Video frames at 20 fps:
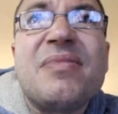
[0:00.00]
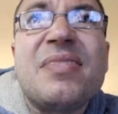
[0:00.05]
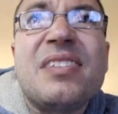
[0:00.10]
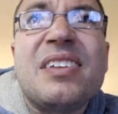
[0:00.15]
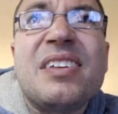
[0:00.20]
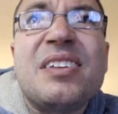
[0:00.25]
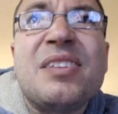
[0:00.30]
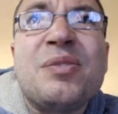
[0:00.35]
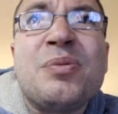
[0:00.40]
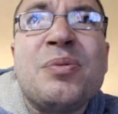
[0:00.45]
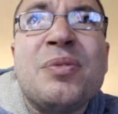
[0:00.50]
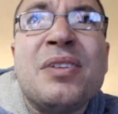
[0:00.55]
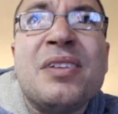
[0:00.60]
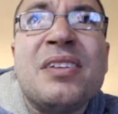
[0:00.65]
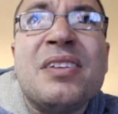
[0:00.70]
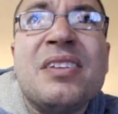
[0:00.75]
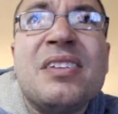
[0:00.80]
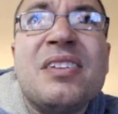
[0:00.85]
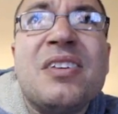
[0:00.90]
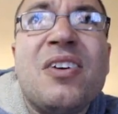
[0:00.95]
This one,
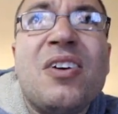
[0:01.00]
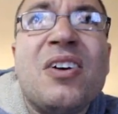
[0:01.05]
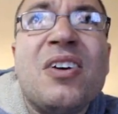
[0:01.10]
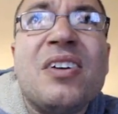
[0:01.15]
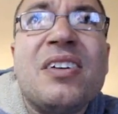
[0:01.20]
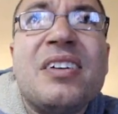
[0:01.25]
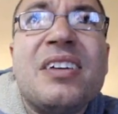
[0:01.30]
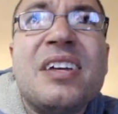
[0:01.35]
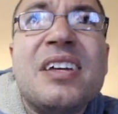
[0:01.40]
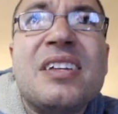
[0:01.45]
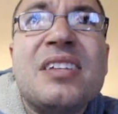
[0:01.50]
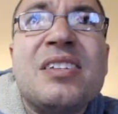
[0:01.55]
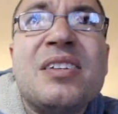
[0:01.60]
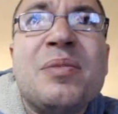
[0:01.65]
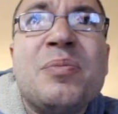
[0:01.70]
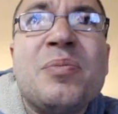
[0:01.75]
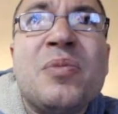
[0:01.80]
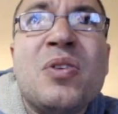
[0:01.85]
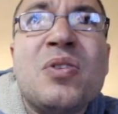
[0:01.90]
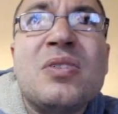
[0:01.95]
the art takes
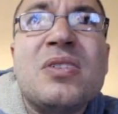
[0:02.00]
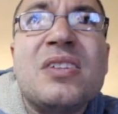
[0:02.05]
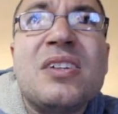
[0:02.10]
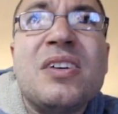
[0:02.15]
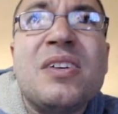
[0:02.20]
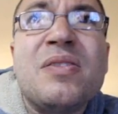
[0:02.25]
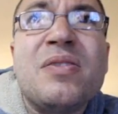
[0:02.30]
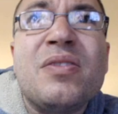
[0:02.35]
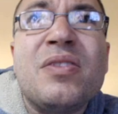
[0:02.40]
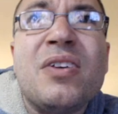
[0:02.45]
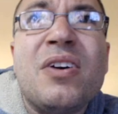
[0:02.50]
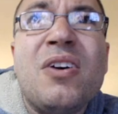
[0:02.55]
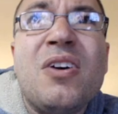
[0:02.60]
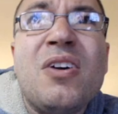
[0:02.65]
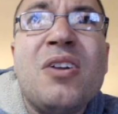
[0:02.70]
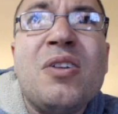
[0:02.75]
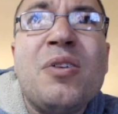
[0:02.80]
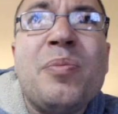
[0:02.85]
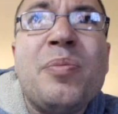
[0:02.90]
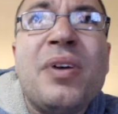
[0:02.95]
up most of the
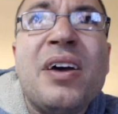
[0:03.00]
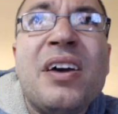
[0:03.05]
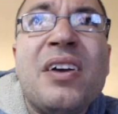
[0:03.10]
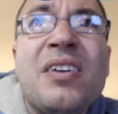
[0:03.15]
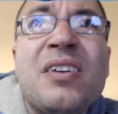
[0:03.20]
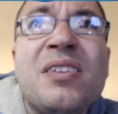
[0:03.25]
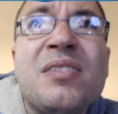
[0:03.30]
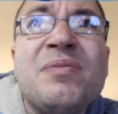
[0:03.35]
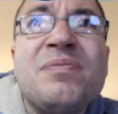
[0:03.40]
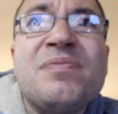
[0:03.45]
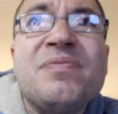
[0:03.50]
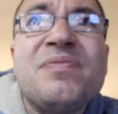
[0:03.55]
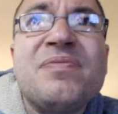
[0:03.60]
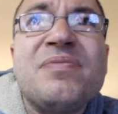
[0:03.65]
hollow pattern.